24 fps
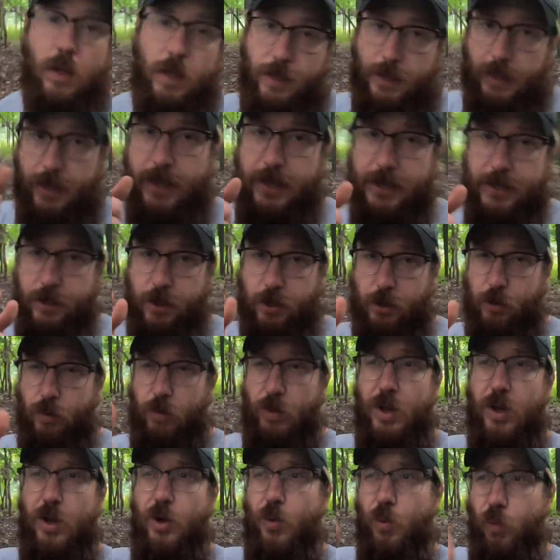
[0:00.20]
Hey yo,
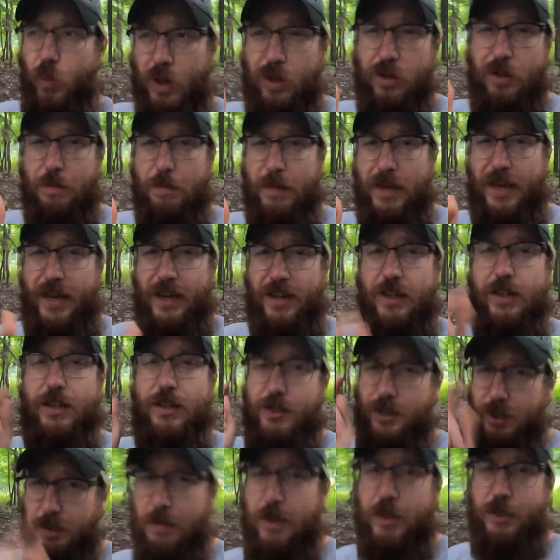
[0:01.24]
welcome back
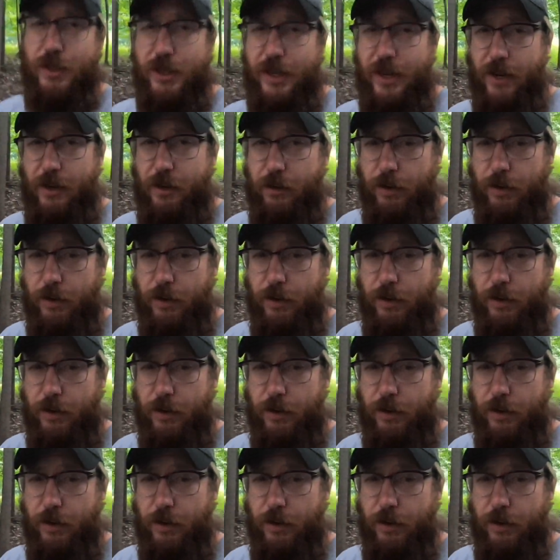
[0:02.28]
to Michigander